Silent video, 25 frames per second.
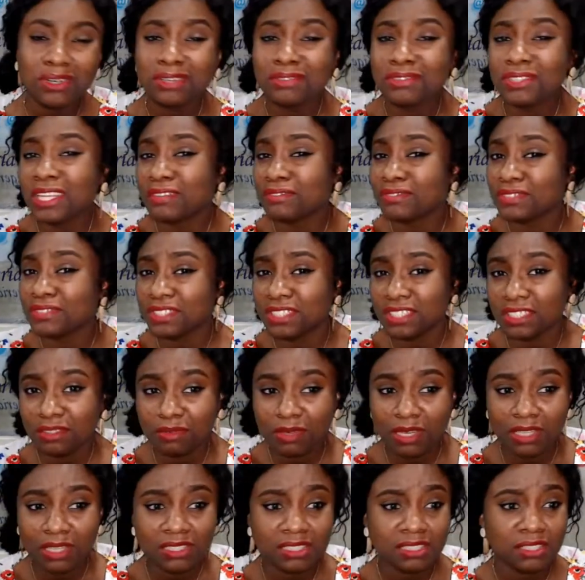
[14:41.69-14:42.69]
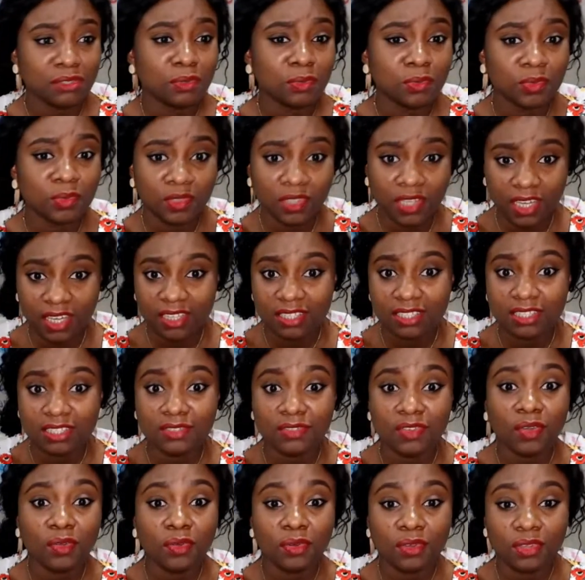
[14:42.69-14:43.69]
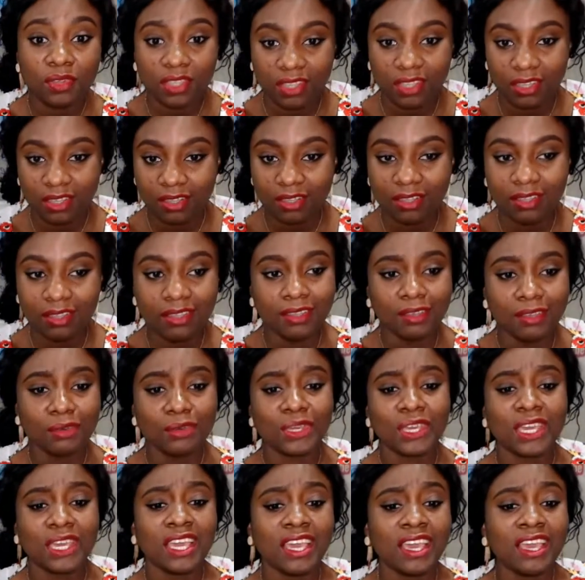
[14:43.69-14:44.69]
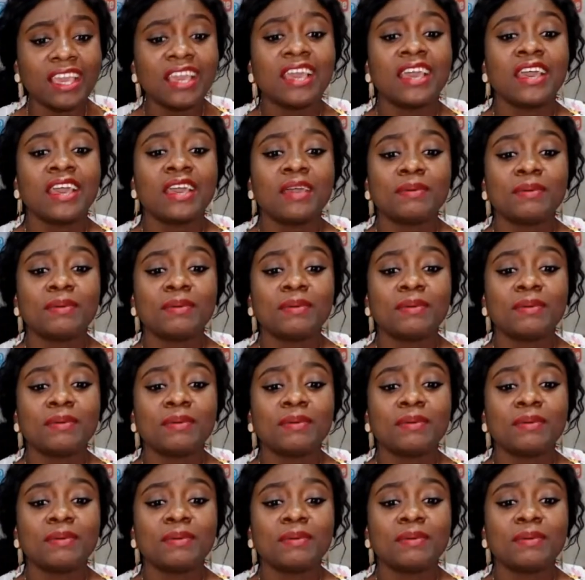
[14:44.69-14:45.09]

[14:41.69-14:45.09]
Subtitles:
or even every day while you say your prayer. It's very okay. Okay.